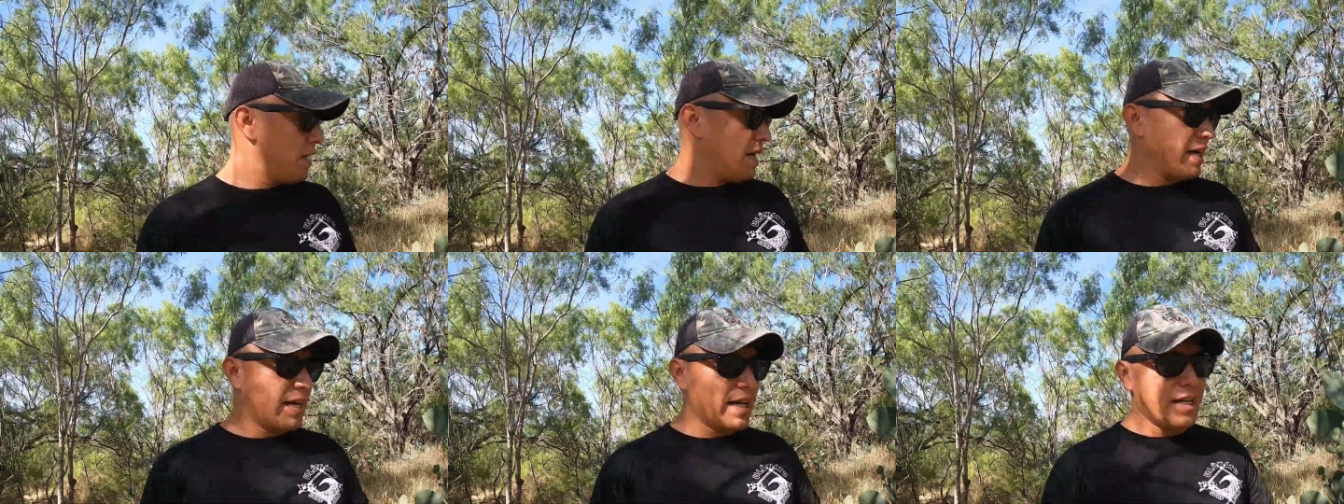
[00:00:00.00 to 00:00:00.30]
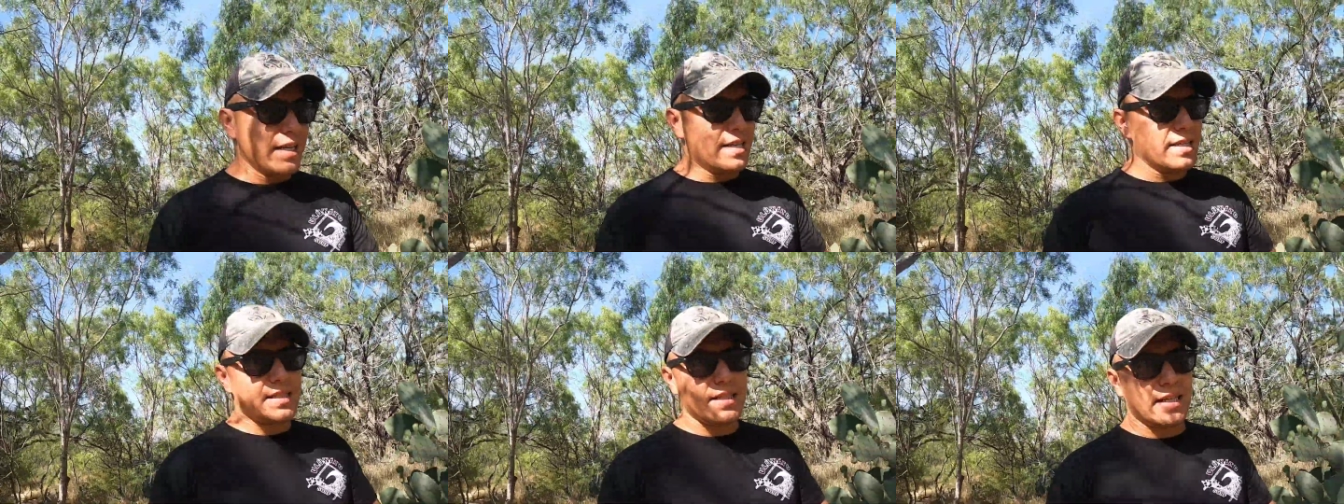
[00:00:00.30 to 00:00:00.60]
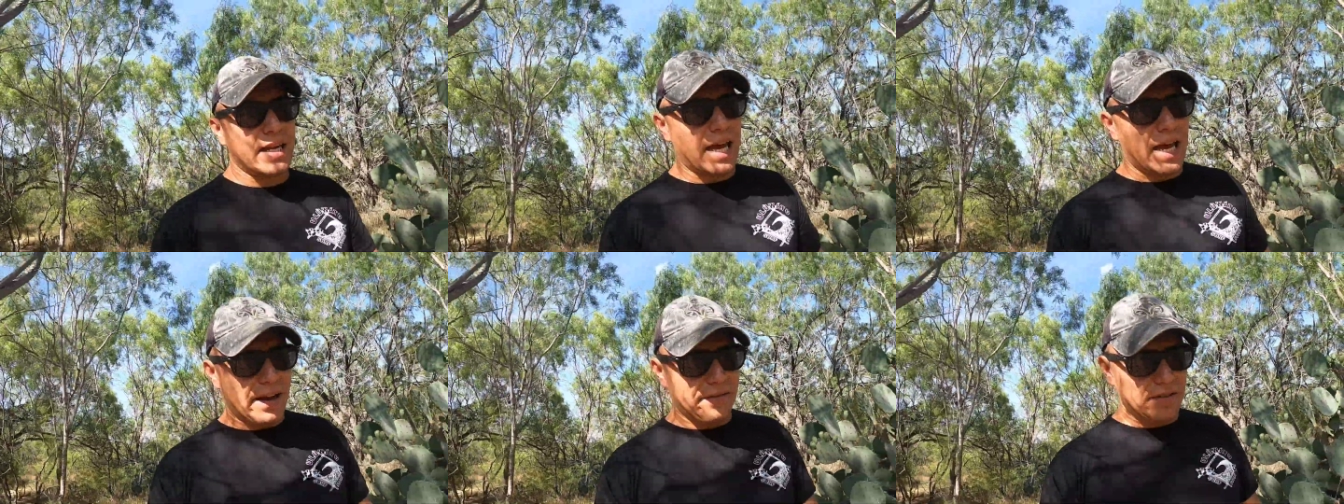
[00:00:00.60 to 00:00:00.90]
again, it
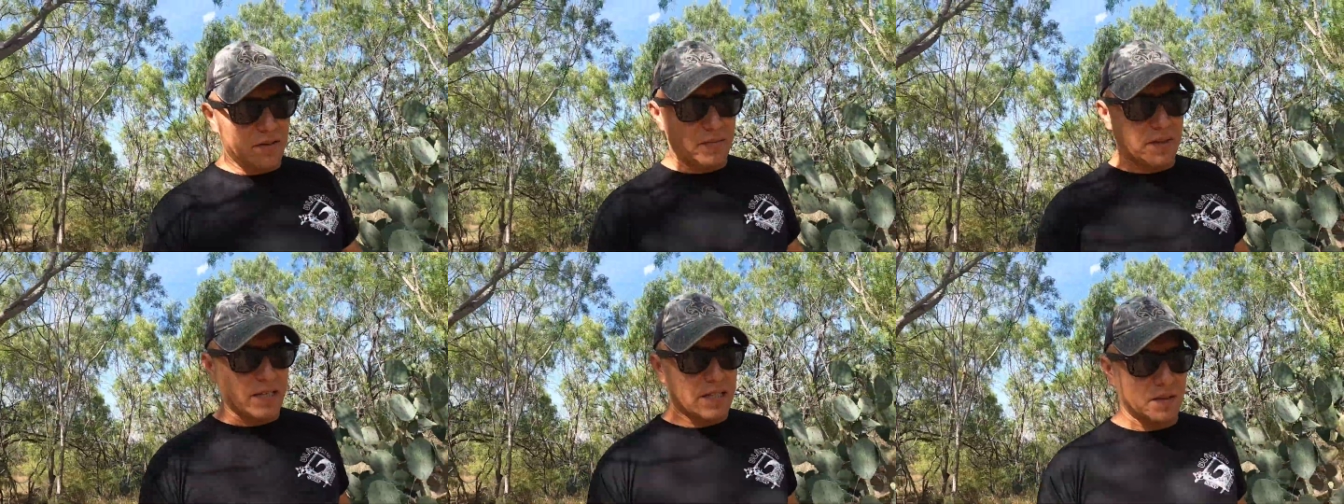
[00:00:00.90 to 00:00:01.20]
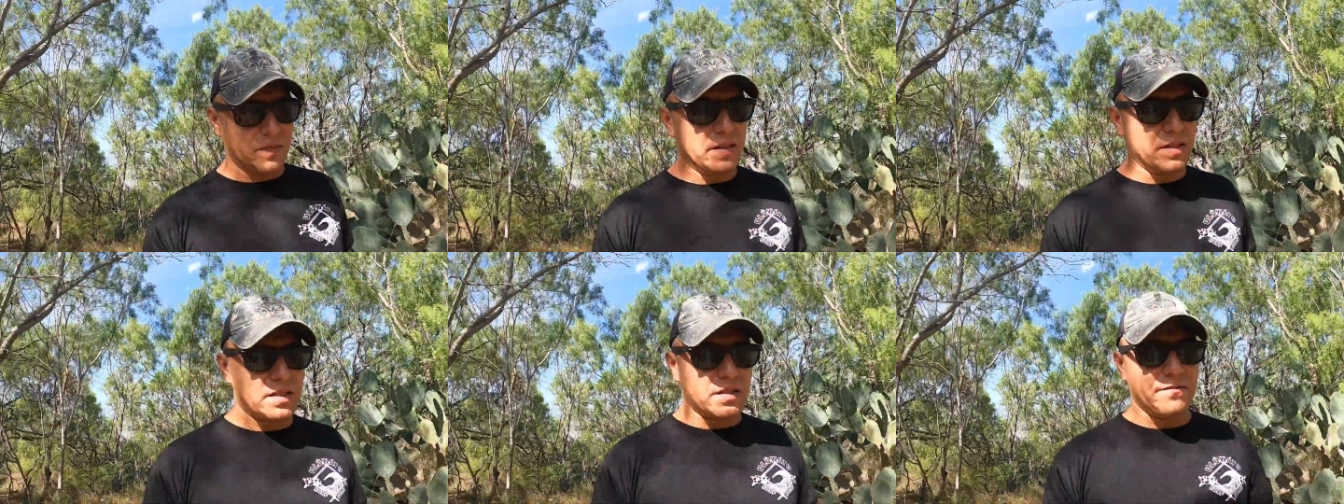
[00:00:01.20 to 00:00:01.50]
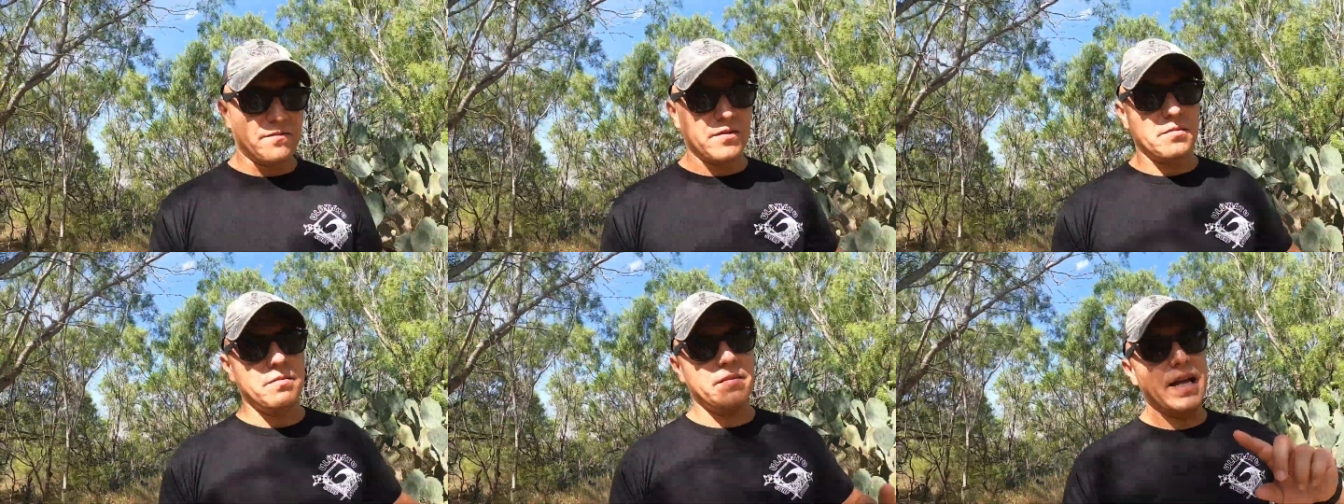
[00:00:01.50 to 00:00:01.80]
doesn't have to be
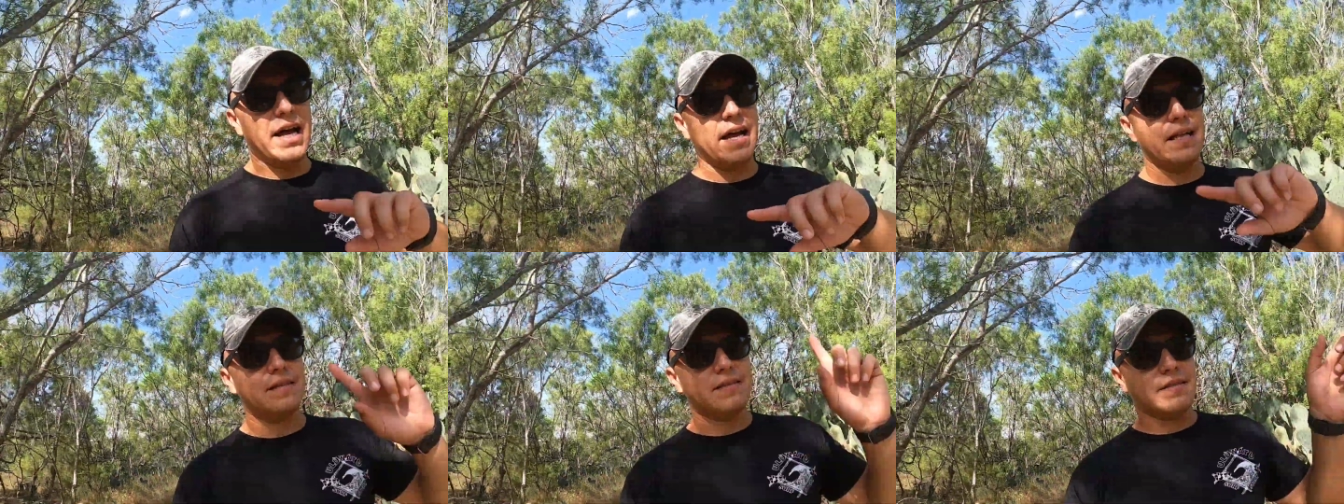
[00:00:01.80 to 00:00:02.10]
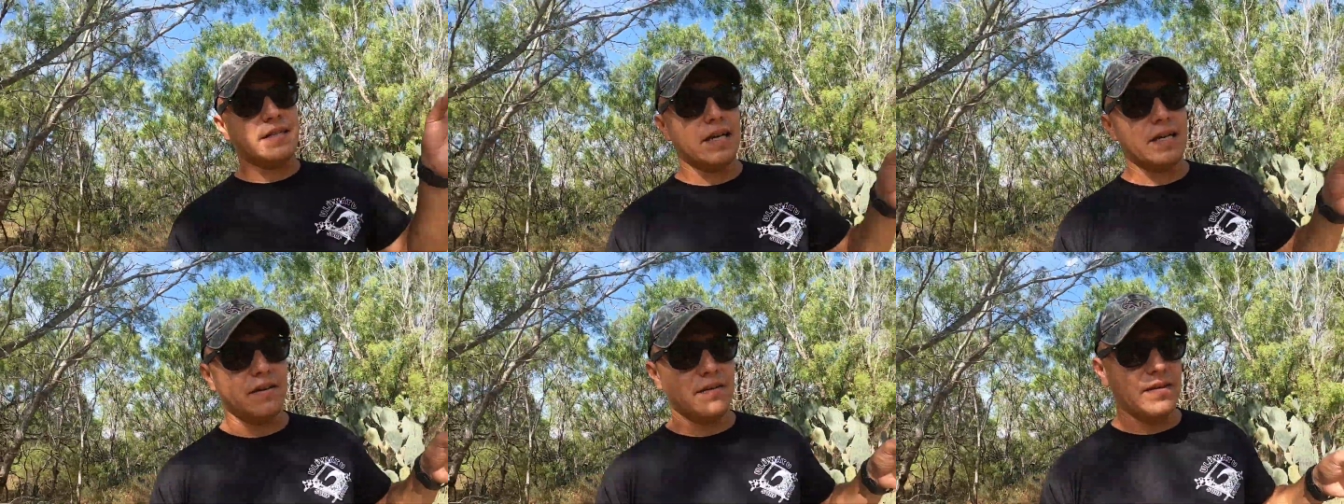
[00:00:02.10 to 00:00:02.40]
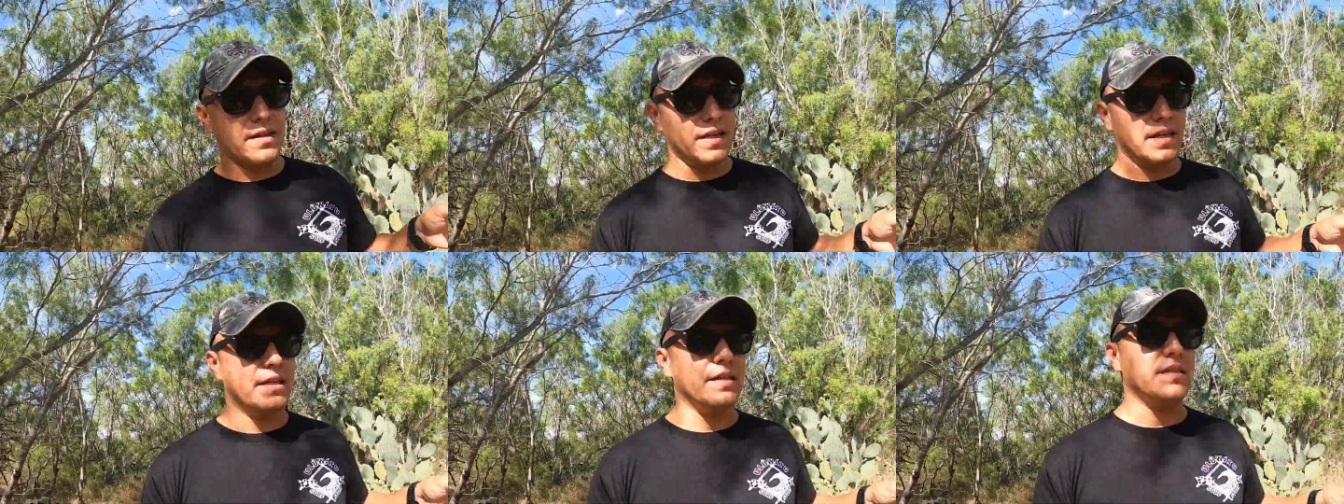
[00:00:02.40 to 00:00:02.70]
expensive from that side
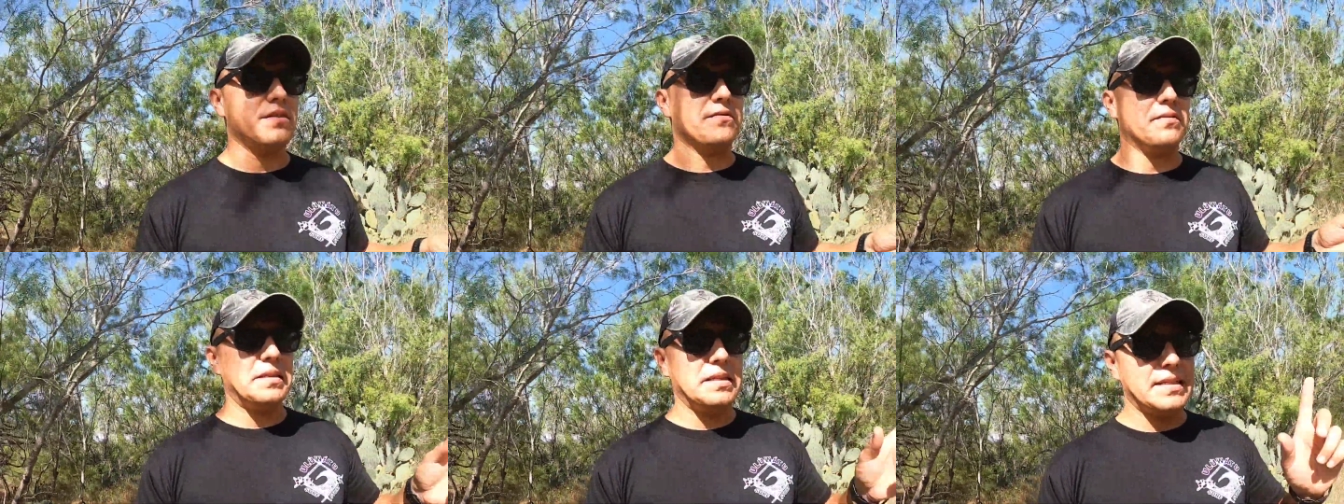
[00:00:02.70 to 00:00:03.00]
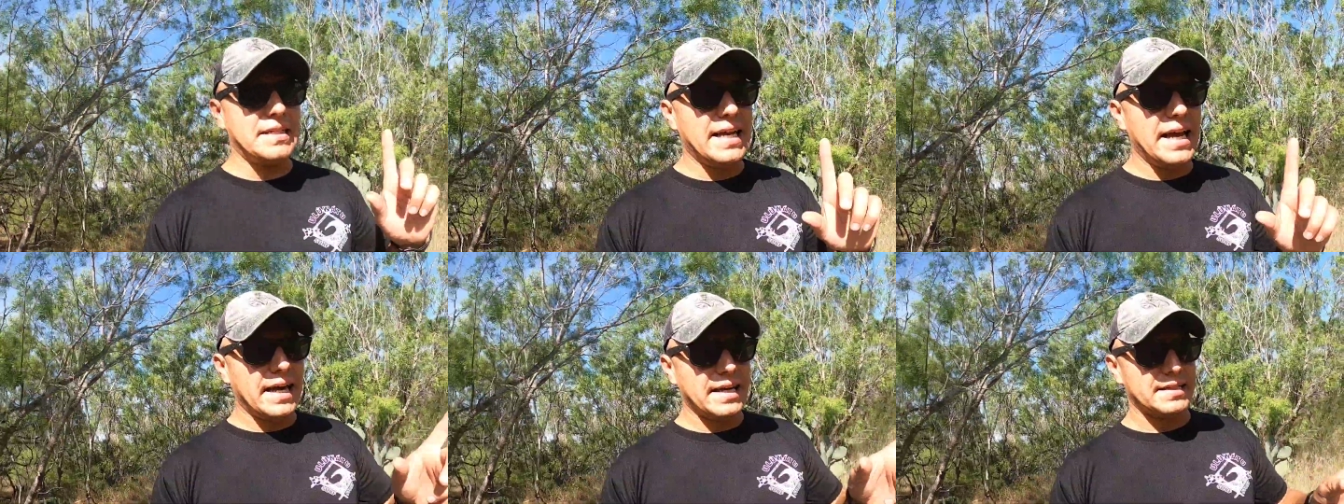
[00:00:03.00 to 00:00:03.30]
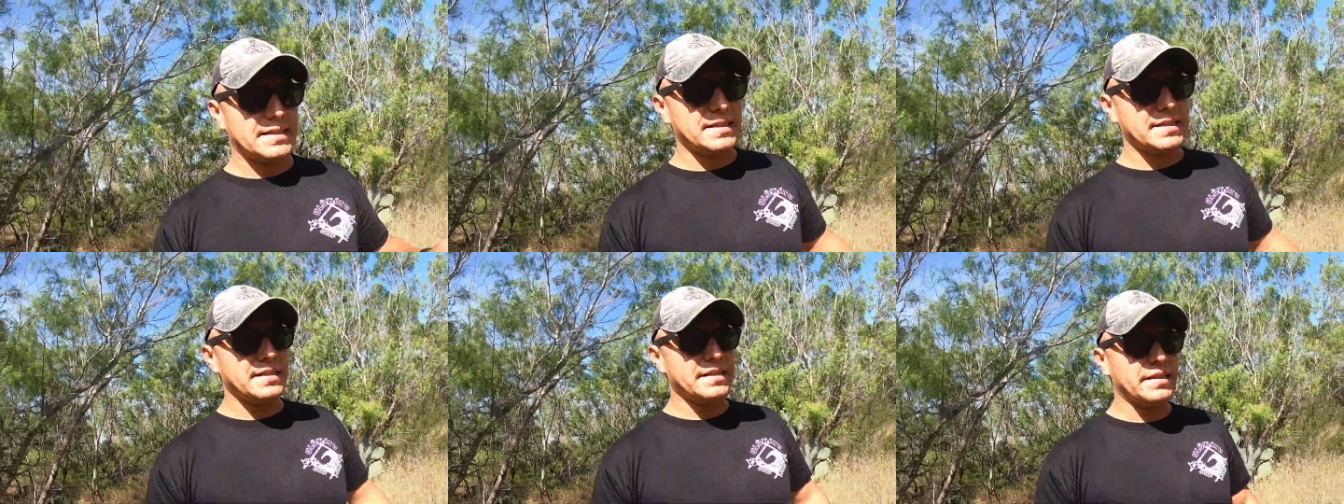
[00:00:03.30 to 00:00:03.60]
of things, from the
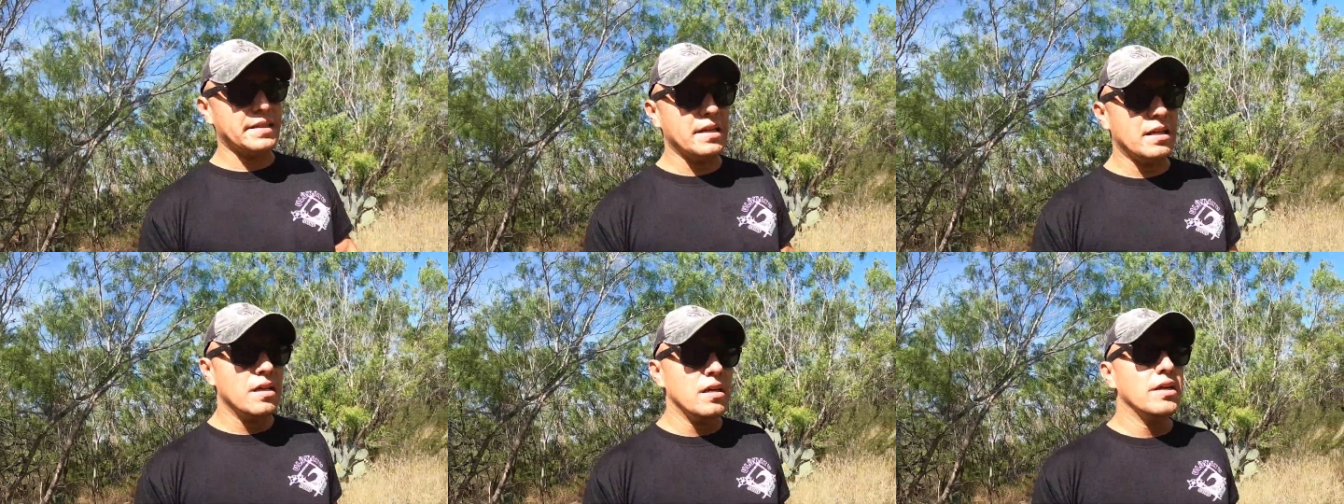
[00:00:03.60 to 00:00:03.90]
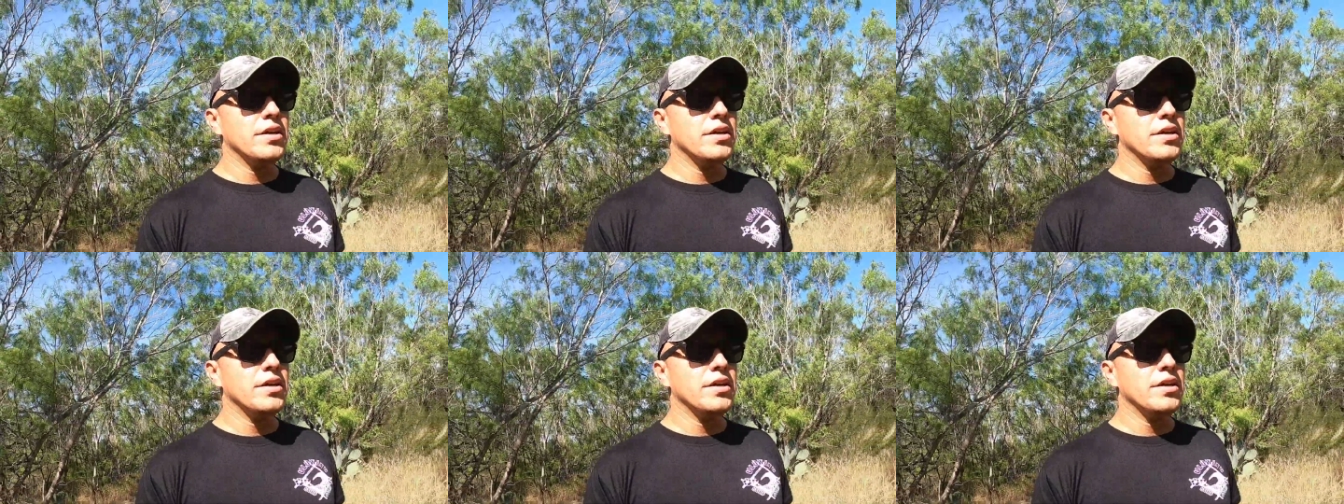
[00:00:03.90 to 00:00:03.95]
taxes,